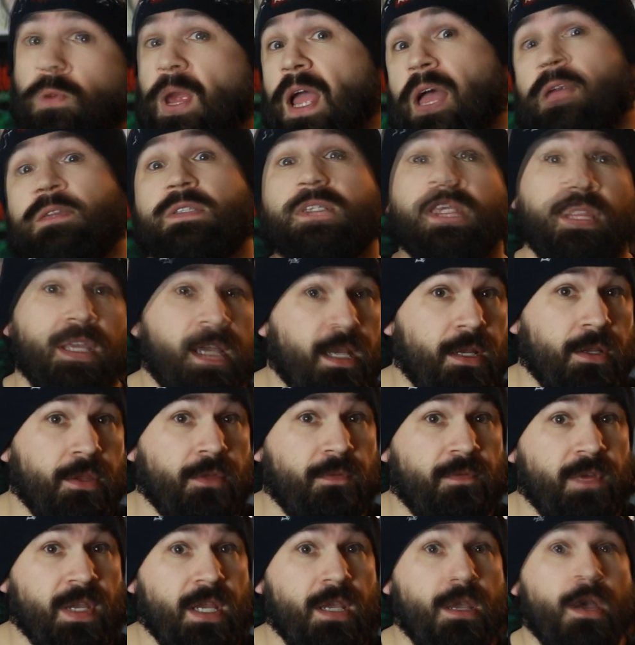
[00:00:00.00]
around to the end of
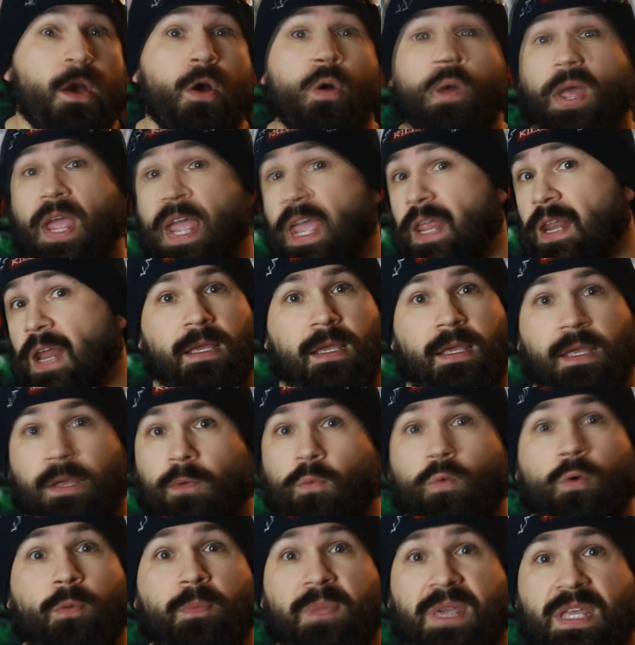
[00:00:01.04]
the video and it
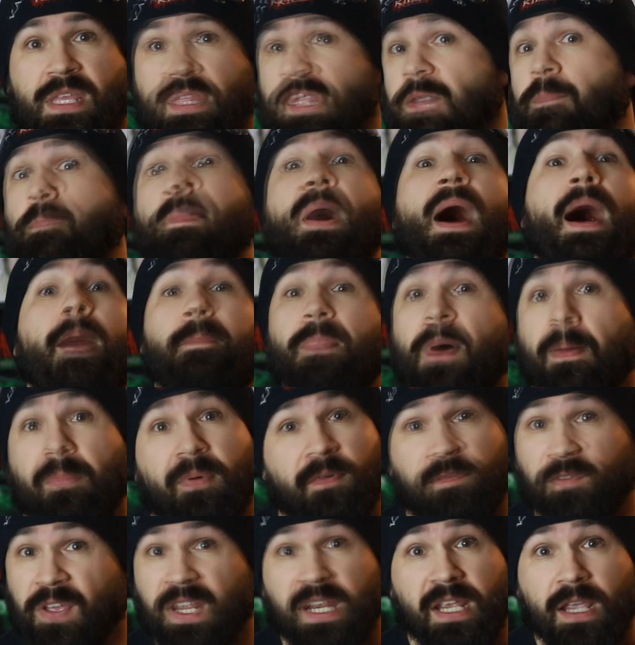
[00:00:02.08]
will be the pop-up
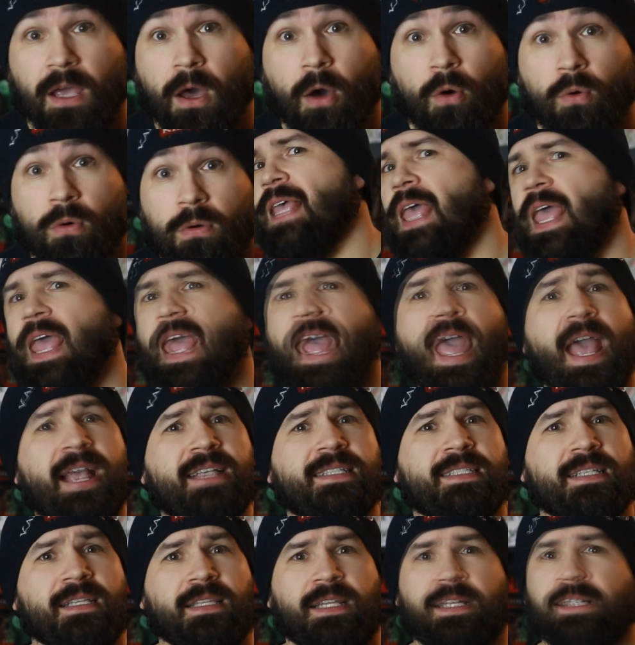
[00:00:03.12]
video.
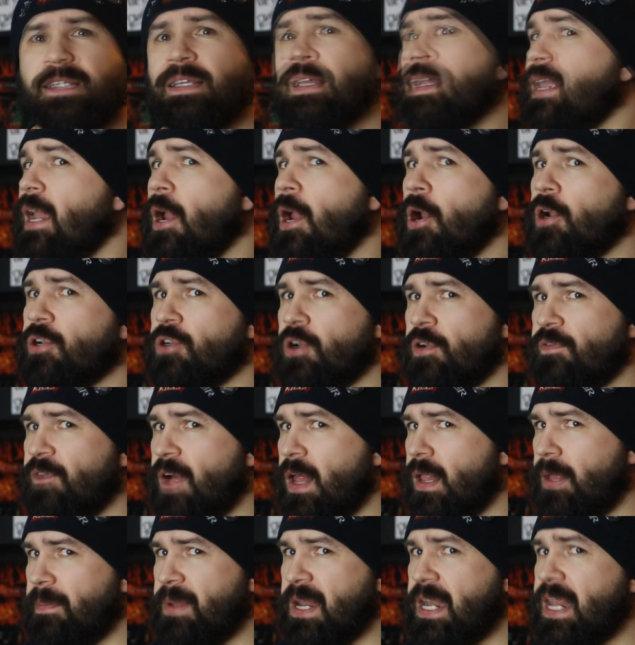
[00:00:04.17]
Excellent character
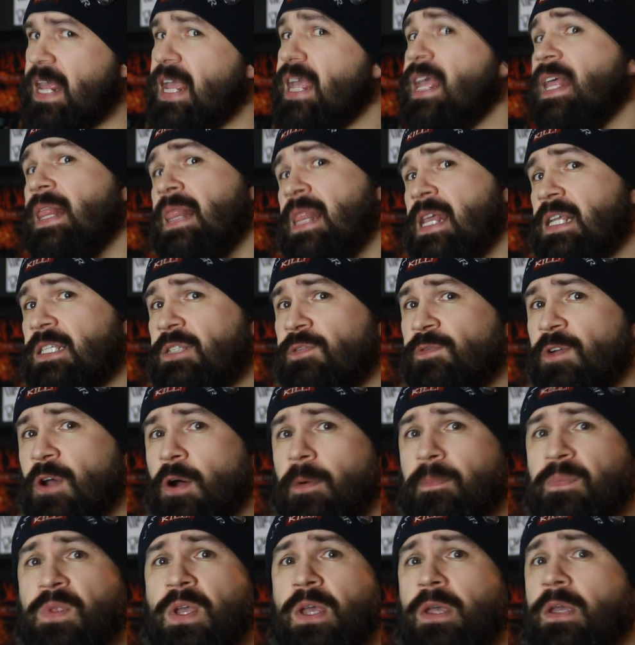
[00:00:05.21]
development in this film.